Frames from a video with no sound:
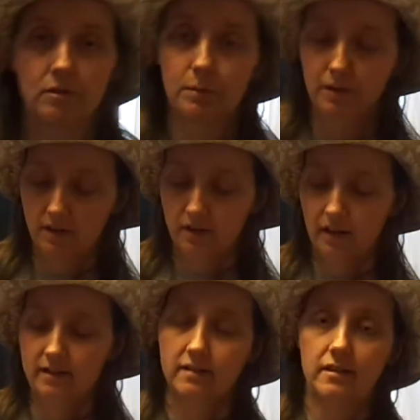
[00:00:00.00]
a book,
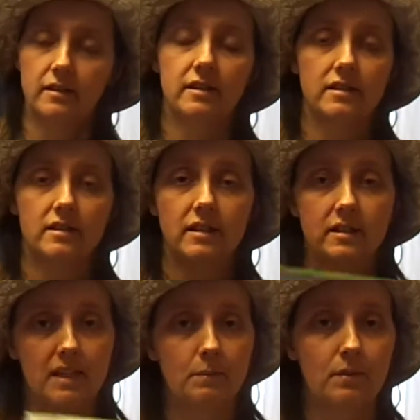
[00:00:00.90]
and this is an
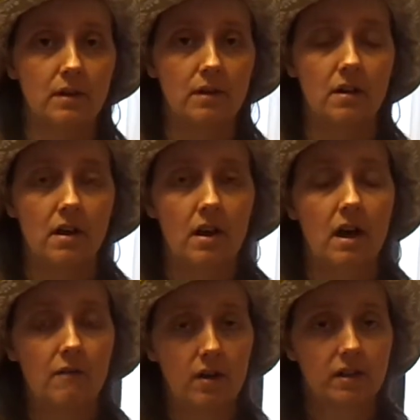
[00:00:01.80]
example
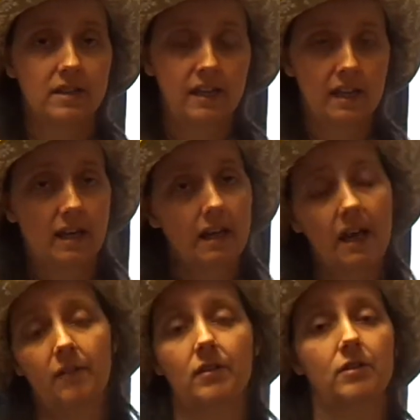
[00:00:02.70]
of a technique I
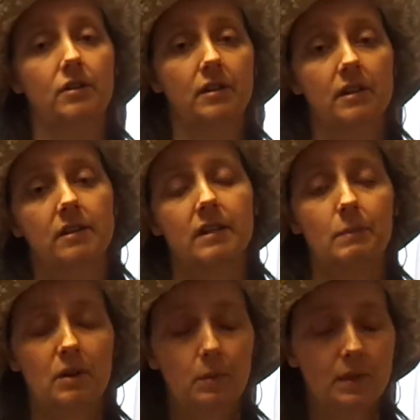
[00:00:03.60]
haven't learned, is
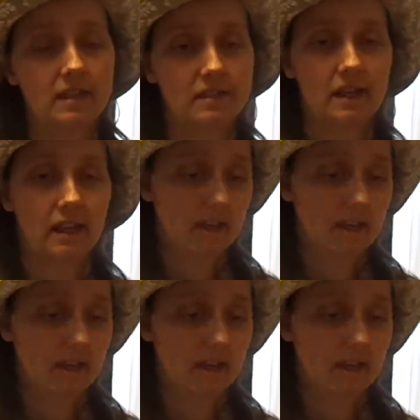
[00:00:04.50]
seminal piecing.